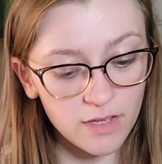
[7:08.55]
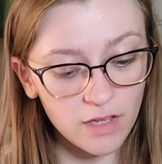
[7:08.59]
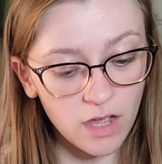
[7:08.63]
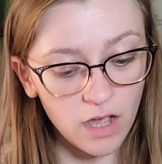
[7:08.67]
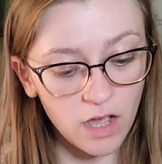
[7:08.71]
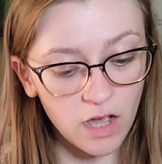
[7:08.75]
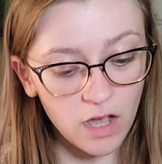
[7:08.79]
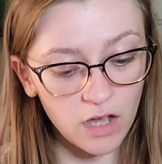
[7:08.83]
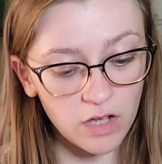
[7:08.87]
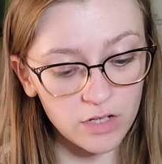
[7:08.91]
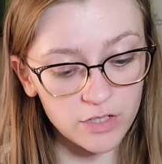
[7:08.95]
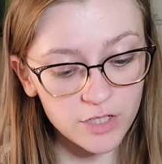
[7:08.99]

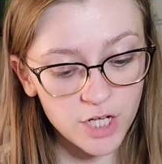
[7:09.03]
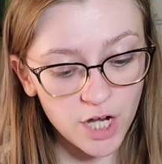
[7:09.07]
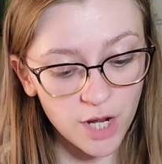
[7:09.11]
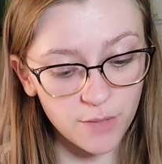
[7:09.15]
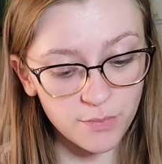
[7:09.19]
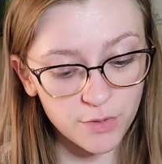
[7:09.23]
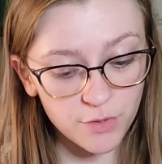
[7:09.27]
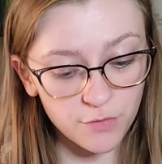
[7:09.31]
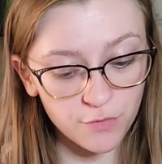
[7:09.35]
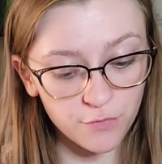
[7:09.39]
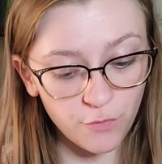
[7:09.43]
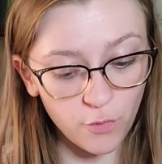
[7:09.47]
uh,
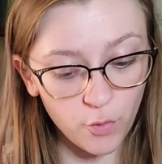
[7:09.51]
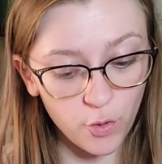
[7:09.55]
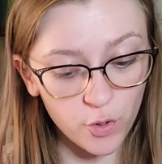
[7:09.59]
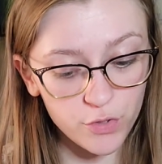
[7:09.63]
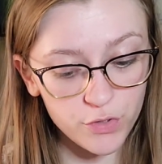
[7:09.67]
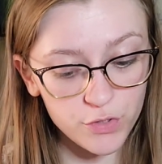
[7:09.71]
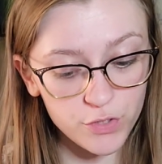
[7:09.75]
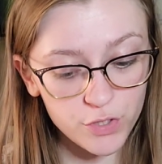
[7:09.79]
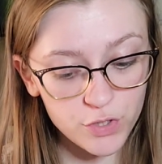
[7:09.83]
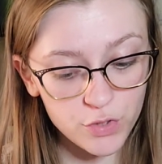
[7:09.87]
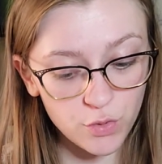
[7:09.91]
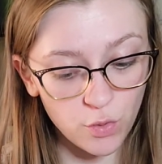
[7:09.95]
Chapter 4,
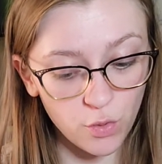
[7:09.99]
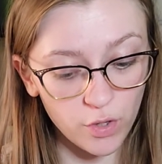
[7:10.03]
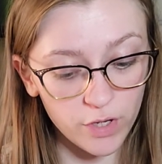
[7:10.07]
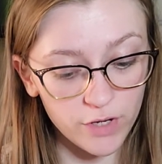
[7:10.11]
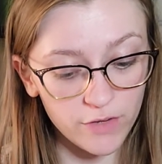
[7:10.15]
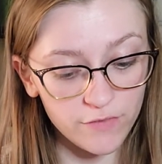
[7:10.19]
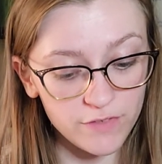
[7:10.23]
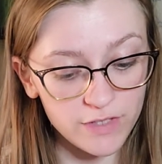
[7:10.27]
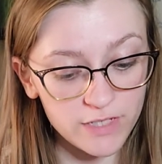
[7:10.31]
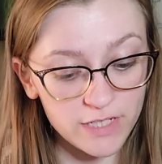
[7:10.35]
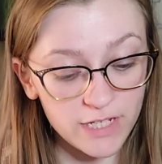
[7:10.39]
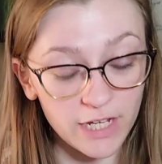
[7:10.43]
The Story
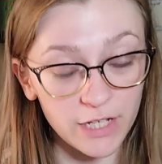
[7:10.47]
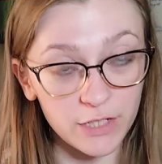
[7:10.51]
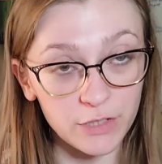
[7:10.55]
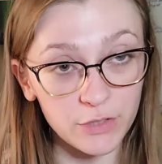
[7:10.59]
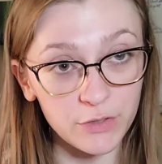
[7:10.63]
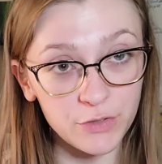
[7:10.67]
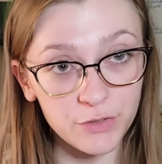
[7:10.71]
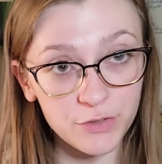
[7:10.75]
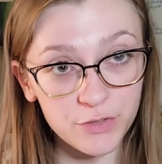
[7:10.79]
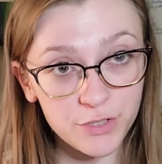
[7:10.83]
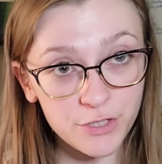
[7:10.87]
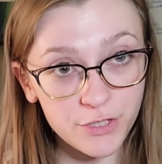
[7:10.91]
of the
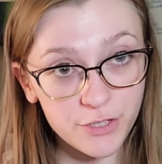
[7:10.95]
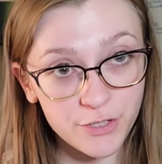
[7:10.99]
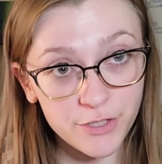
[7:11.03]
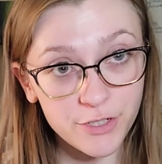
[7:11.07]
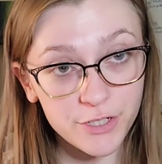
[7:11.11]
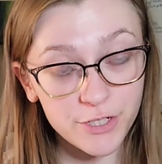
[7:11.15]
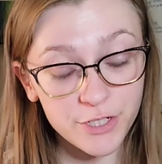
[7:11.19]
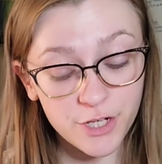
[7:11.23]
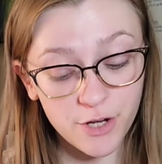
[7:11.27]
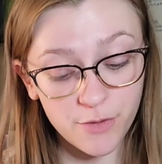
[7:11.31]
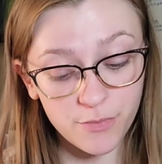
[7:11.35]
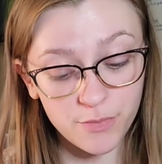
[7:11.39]
Deluge,
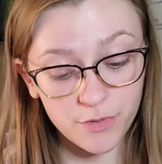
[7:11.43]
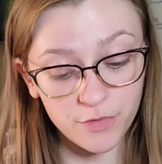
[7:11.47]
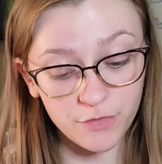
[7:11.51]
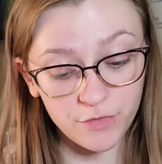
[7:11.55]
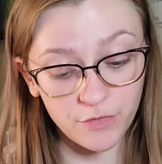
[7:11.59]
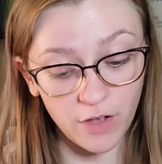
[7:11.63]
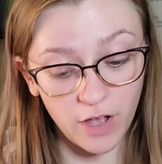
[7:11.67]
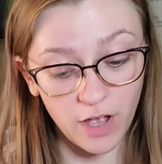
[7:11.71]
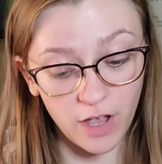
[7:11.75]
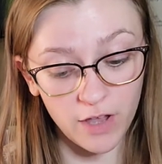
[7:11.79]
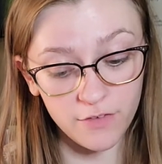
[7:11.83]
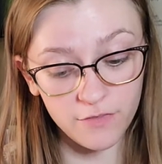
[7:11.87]
Chapter
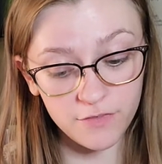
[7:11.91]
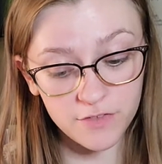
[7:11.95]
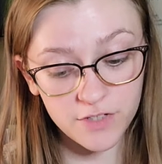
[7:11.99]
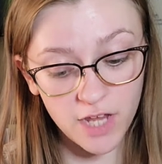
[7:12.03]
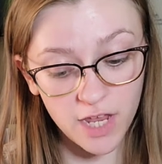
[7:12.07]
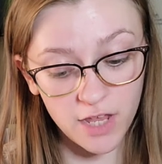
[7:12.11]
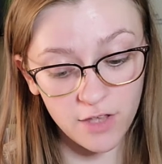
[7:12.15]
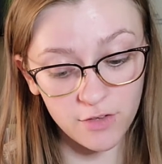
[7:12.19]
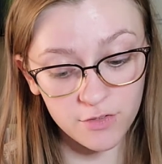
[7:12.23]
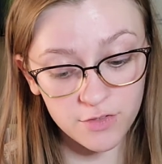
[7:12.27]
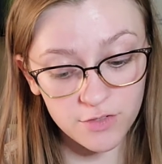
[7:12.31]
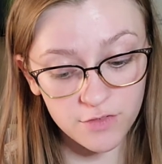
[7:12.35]
5,
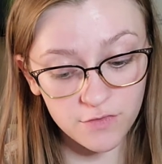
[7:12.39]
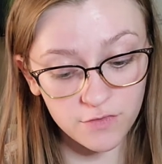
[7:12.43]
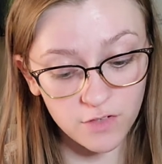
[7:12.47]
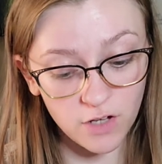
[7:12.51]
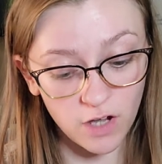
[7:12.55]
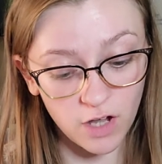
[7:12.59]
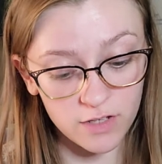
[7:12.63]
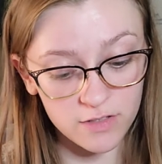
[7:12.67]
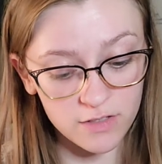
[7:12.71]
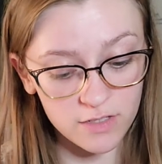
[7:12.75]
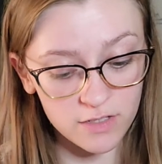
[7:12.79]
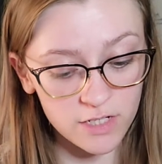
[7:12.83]
Tales of
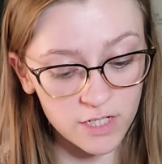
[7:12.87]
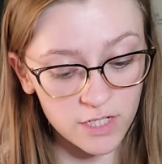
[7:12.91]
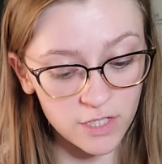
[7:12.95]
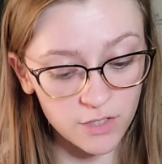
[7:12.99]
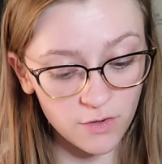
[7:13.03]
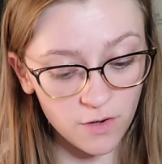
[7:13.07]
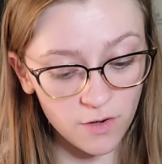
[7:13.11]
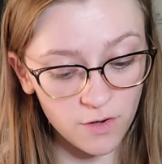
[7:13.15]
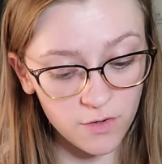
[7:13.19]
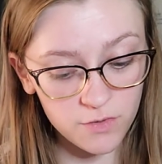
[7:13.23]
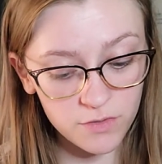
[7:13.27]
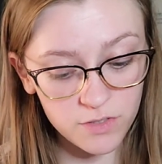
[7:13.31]
Gods and
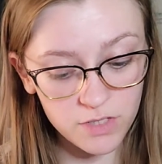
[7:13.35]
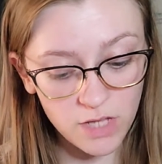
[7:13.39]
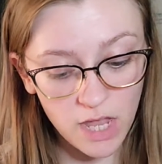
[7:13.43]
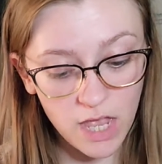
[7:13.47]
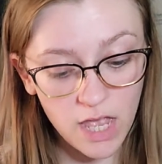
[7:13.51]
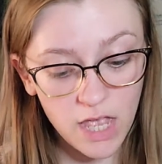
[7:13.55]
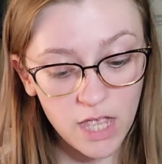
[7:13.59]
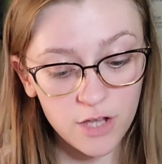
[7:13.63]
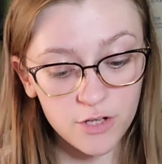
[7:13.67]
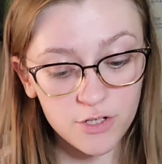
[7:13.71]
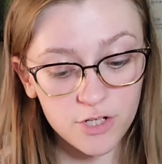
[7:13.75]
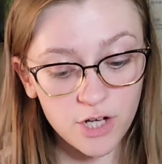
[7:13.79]
Heroes,
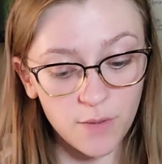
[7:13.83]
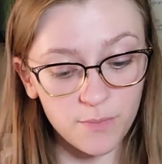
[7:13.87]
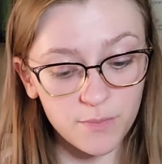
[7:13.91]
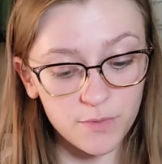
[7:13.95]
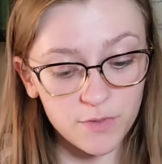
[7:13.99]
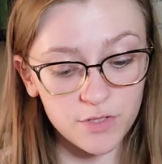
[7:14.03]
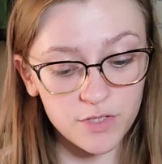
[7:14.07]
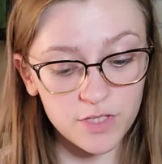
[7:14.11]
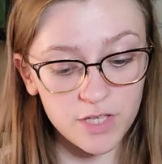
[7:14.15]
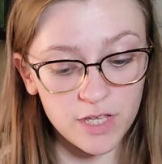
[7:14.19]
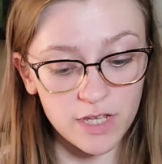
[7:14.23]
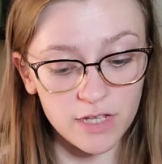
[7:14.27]
Chapter
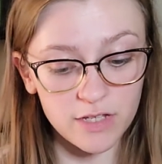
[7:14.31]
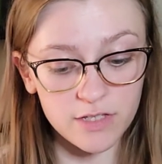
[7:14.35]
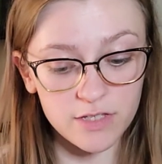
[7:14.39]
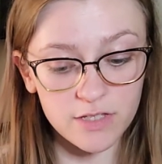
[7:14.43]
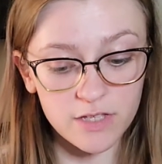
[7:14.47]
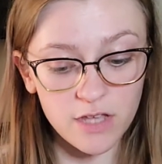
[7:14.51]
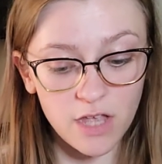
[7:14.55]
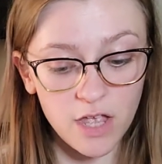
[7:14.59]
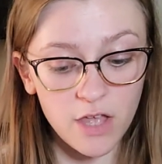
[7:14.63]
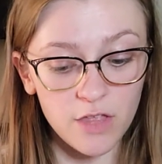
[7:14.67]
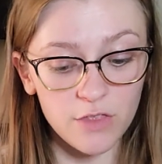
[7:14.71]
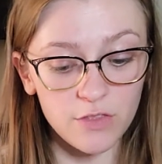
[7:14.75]
6,
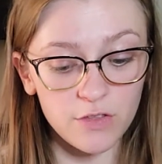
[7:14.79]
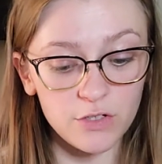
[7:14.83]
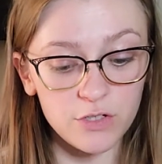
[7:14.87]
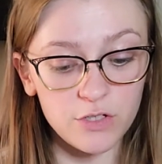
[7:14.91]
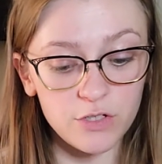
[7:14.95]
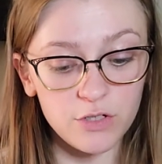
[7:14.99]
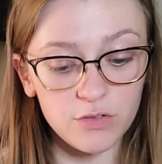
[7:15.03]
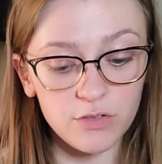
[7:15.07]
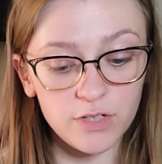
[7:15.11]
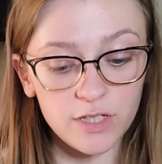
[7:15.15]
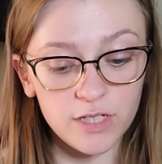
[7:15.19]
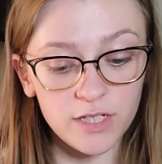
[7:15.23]
The
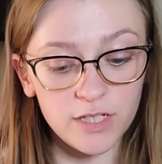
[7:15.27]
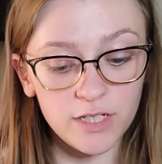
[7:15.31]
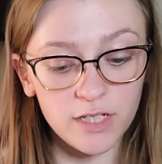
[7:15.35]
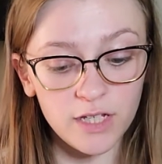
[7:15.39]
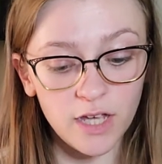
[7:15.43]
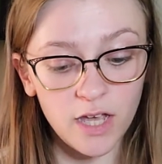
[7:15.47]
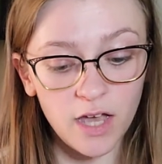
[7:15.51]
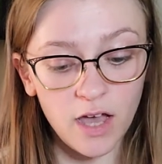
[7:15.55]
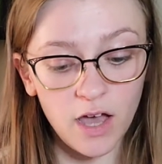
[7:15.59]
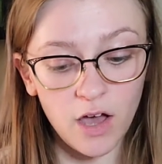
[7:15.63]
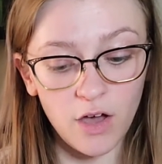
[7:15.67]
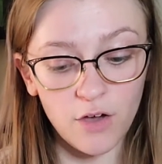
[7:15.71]
Duty
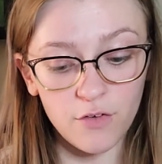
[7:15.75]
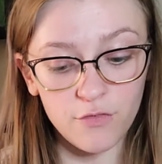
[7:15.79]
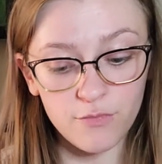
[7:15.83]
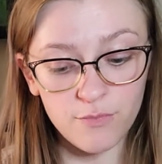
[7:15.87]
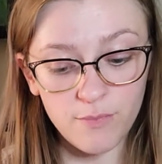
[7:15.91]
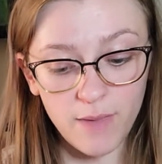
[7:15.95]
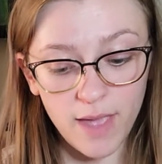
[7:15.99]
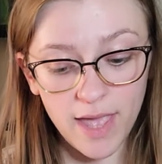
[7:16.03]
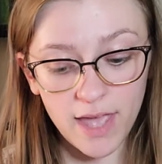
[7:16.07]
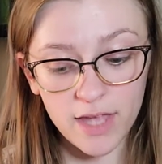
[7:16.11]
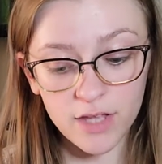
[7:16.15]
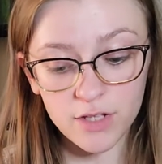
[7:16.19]
of
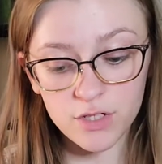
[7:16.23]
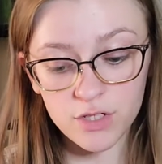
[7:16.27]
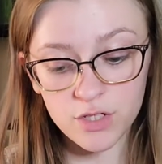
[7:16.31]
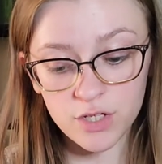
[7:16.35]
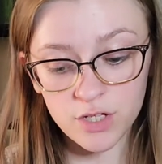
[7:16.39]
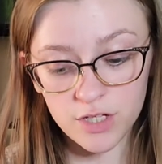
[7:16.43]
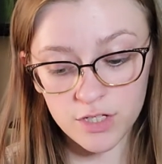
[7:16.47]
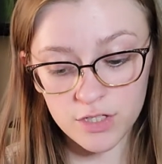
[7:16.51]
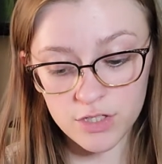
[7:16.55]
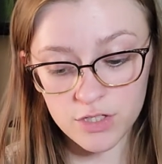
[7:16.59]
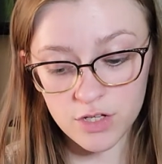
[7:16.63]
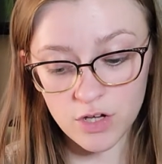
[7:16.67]
Man to
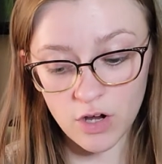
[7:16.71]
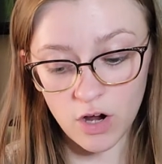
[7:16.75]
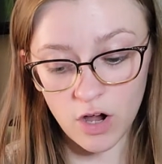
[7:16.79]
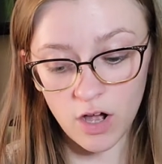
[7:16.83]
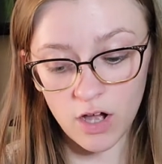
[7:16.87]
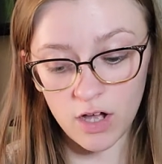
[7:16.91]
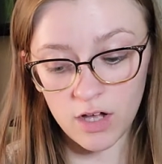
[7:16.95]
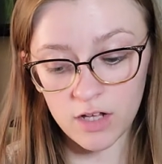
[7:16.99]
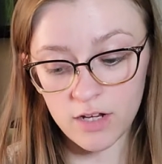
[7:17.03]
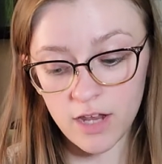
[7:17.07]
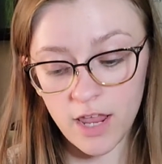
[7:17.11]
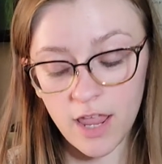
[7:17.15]
His
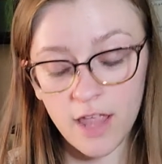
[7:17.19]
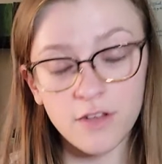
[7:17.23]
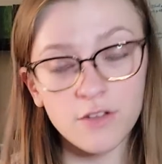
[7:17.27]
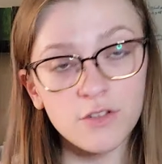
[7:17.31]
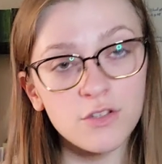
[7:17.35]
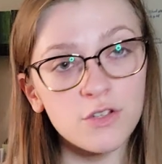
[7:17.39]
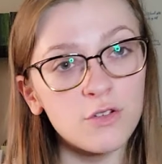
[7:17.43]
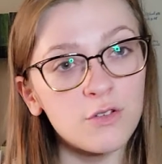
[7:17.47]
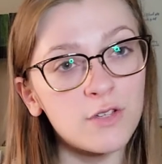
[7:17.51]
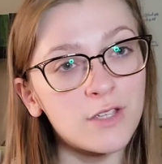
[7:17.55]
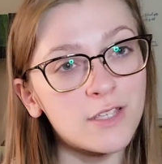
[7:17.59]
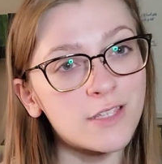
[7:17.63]
God and
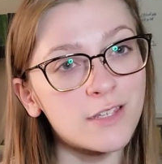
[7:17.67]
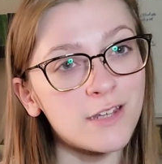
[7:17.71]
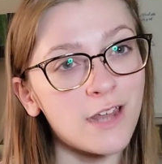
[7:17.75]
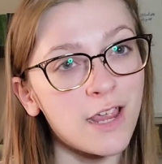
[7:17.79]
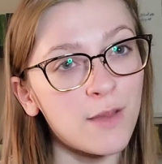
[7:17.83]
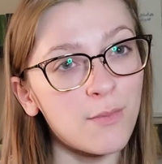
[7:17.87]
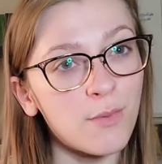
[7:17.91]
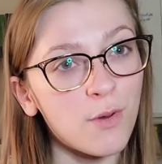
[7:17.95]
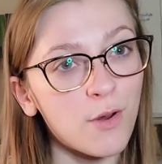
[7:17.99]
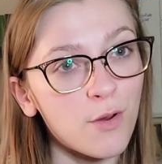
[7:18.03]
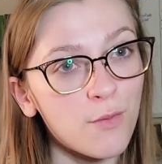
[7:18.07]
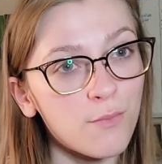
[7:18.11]
to His
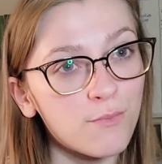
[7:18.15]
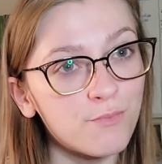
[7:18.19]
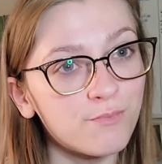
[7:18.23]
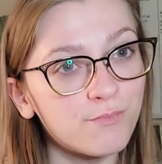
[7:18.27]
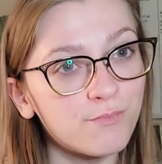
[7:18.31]
Neighbor.